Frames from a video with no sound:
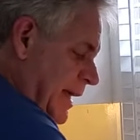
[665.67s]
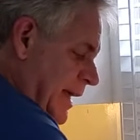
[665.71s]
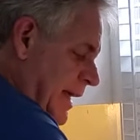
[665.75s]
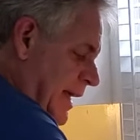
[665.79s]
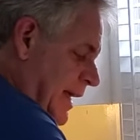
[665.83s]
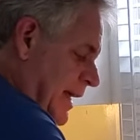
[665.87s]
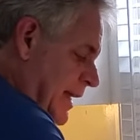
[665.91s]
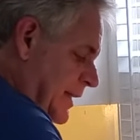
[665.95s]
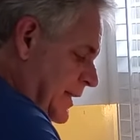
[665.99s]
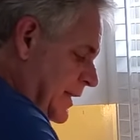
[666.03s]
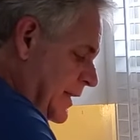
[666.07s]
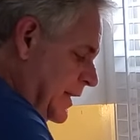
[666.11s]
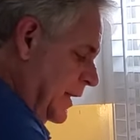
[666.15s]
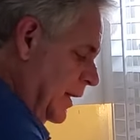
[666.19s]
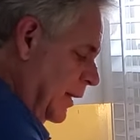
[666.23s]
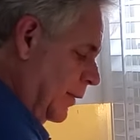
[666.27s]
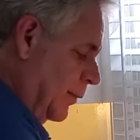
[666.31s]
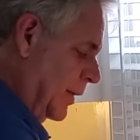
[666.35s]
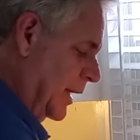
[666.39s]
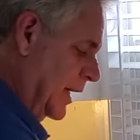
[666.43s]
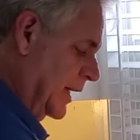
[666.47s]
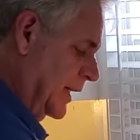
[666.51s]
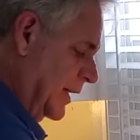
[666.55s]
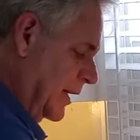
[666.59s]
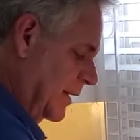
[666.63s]
And you know
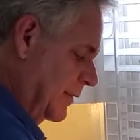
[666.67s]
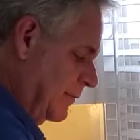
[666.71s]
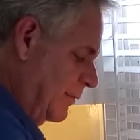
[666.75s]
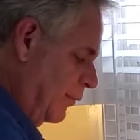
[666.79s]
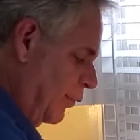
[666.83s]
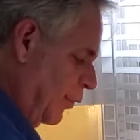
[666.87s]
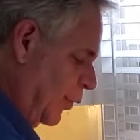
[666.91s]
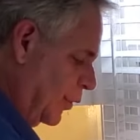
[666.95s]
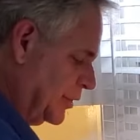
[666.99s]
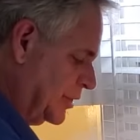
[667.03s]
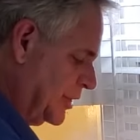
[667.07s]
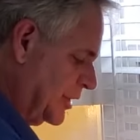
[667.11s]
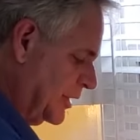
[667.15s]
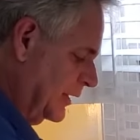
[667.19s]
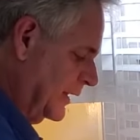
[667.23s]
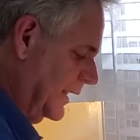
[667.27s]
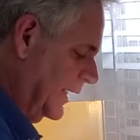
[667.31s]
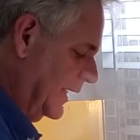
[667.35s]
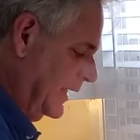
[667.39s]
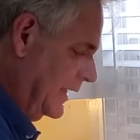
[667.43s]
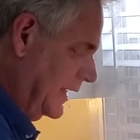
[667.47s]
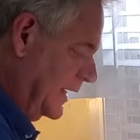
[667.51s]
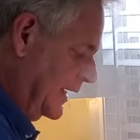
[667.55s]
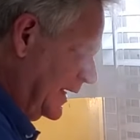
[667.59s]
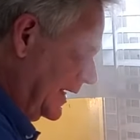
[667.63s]
what?
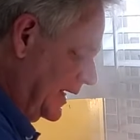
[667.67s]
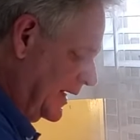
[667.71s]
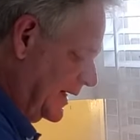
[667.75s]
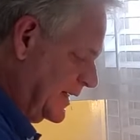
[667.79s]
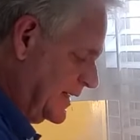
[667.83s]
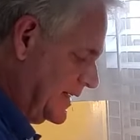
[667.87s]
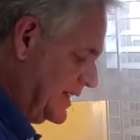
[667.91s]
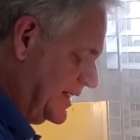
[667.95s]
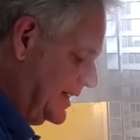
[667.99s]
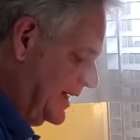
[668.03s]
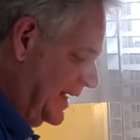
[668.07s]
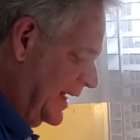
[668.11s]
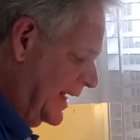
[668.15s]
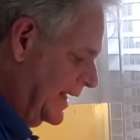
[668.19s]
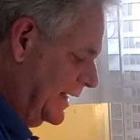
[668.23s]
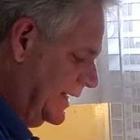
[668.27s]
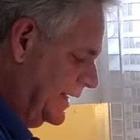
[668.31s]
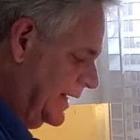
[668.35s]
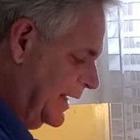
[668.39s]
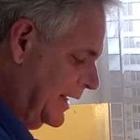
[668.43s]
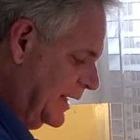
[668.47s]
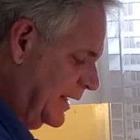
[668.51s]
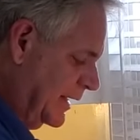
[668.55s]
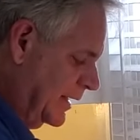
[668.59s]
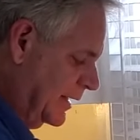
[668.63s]
Unfortunately, you got to stand
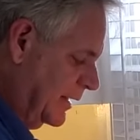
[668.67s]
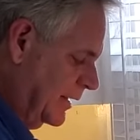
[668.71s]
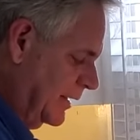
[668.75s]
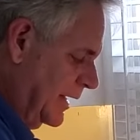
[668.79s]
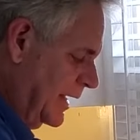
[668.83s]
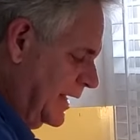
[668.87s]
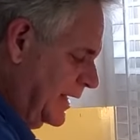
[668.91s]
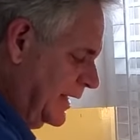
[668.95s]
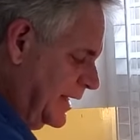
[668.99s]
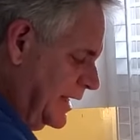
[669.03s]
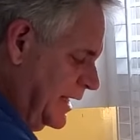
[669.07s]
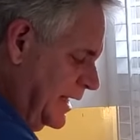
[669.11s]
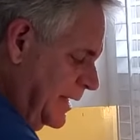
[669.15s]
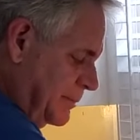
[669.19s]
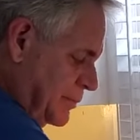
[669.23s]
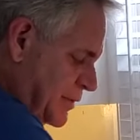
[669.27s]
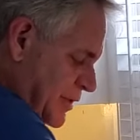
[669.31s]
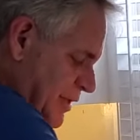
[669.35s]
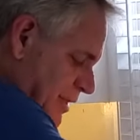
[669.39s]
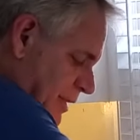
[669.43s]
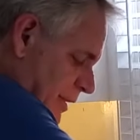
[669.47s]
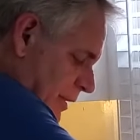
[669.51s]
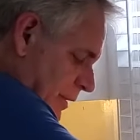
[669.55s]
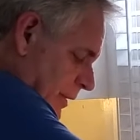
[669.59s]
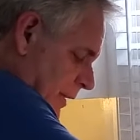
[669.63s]
here and keep
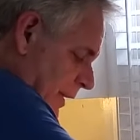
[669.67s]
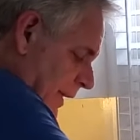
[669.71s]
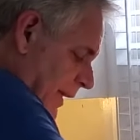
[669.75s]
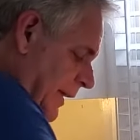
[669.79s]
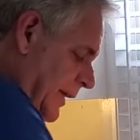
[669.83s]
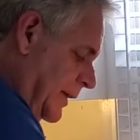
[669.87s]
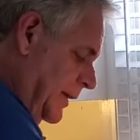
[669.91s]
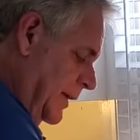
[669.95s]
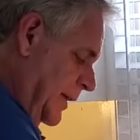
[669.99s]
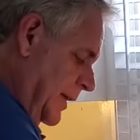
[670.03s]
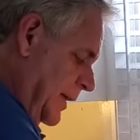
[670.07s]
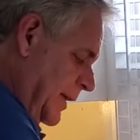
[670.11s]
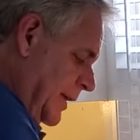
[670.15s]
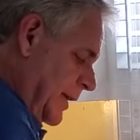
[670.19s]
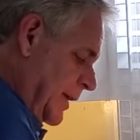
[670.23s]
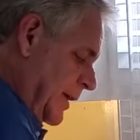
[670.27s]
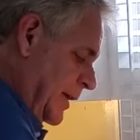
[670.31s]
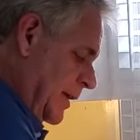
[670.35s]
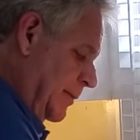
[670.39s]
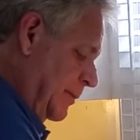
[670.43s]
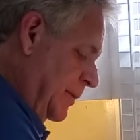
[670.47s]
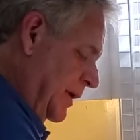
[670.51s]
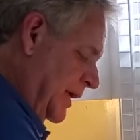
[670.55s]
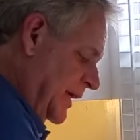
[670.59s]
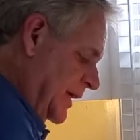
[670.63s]
stirring,
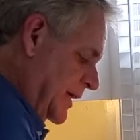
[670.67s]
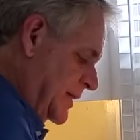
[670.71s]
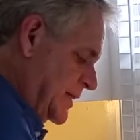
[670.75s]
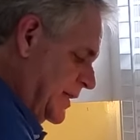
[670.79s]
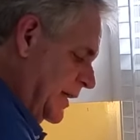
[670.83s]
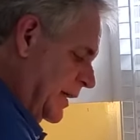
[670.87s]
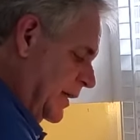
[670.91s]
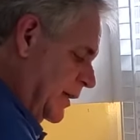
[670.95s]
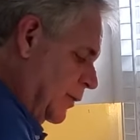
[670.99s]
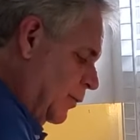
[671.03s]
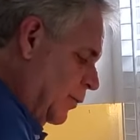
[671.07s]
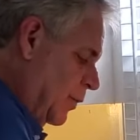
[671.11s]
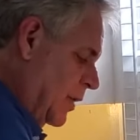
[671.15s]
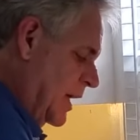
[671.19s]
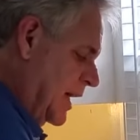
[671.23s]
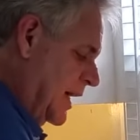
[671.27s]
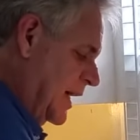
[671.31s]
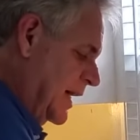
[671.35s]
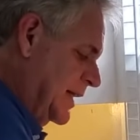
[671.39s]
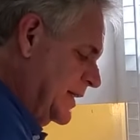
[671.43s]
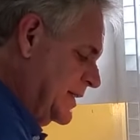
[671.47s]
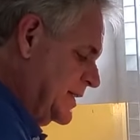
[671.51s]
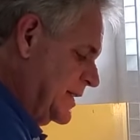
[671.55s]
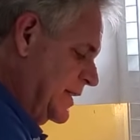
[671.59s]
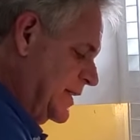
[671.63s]
because
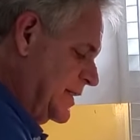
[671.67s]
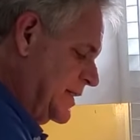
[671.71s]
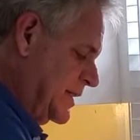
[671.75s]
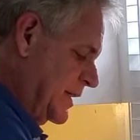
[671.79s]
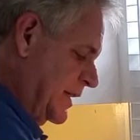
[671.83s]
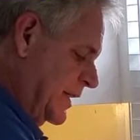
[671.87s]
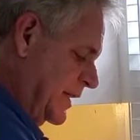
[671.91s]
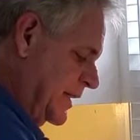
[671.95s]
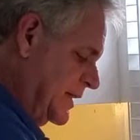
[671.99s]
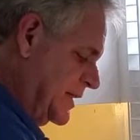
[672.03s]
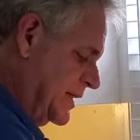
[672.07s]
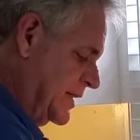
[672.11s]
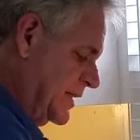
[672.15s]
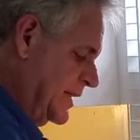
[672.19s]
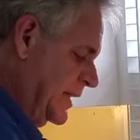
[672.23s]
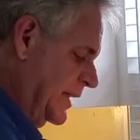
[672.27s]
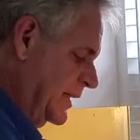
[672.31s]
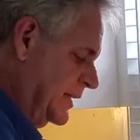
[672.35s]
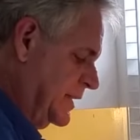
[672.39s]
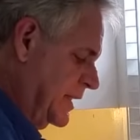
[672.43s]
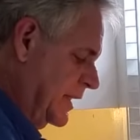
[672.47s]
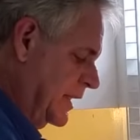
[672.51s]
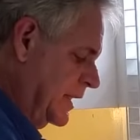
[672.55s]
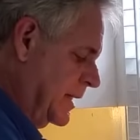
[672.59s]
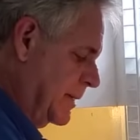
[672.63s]
otherwise it's going to
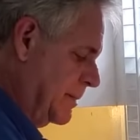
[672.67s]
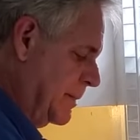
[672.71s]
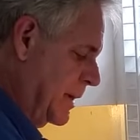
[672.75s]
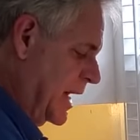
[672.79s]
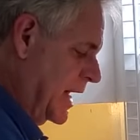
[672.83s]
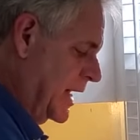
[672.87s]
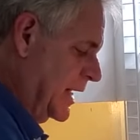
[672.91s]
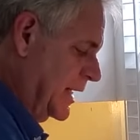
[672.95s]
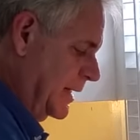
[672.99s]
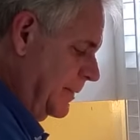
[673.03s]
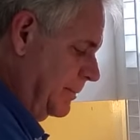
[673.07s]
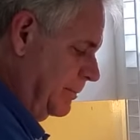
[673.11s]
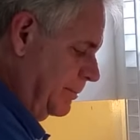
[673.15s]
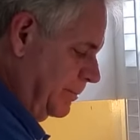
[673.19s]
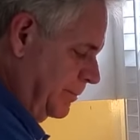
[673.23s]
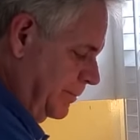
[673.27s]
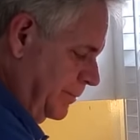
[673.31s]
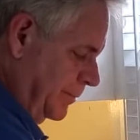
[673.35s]
stick to the bottom.